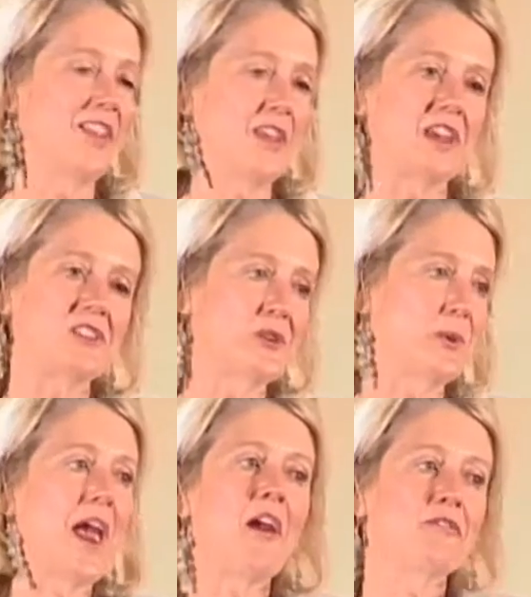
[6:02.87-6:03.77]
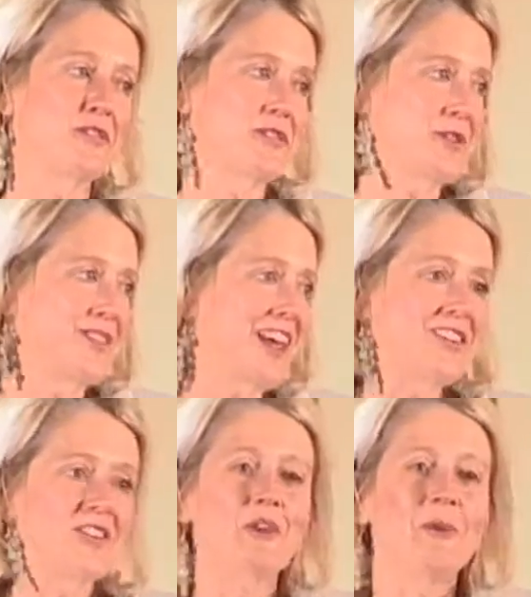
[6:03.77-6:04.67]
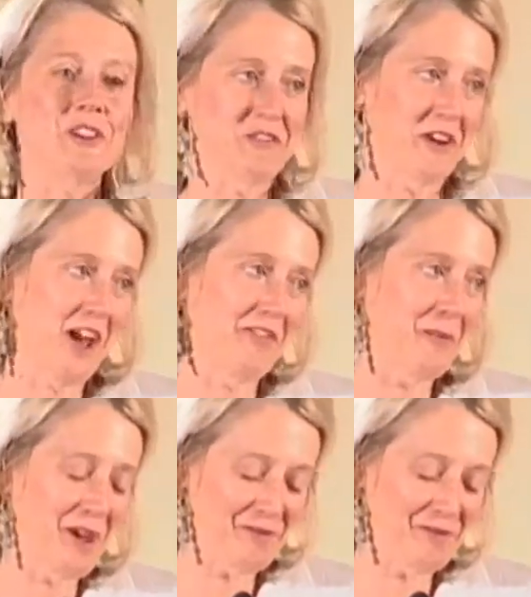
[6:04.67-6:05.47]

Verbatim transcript: fun things you ever do. Thanks so much for having